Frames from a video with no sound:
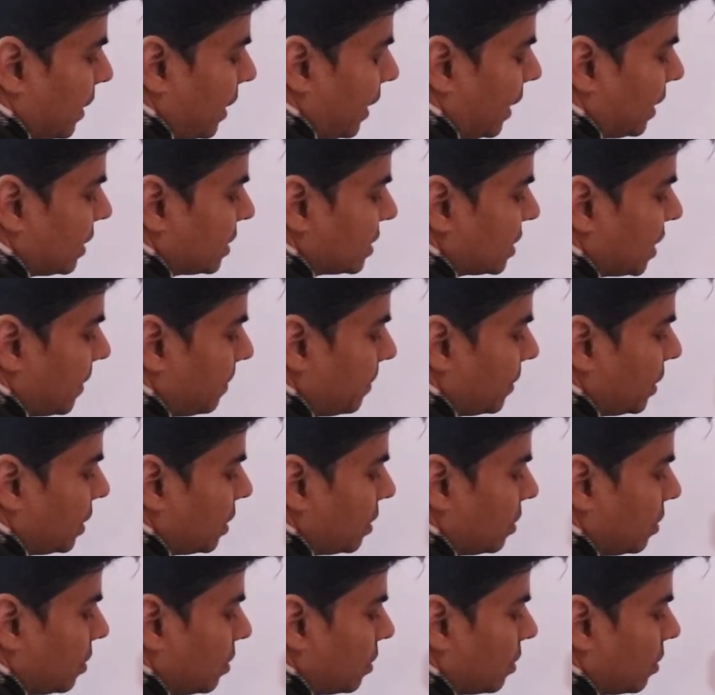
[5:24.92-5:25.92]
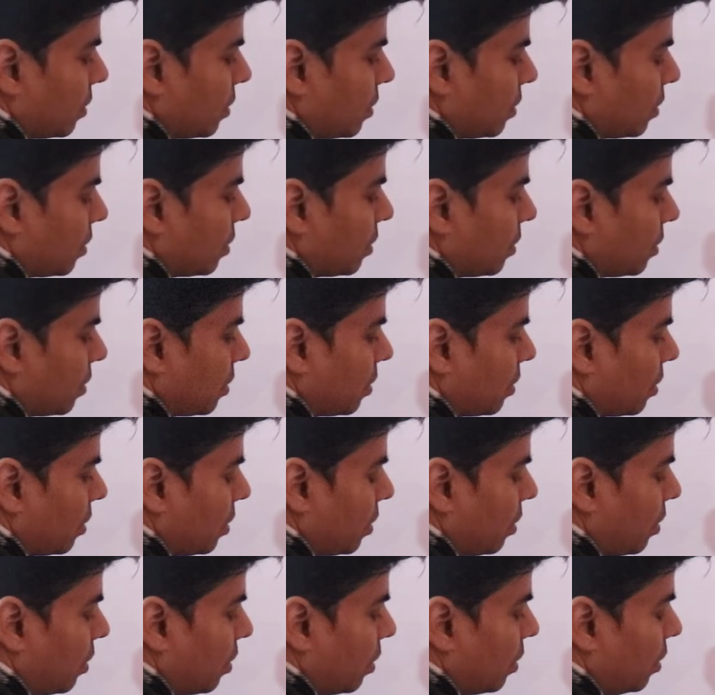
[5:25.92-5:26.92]
accept
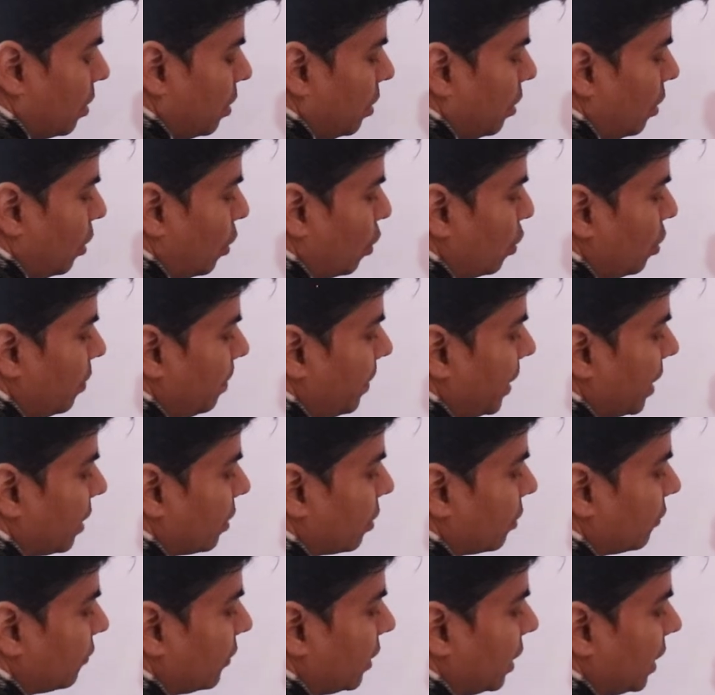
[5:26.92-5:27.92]
lone pair of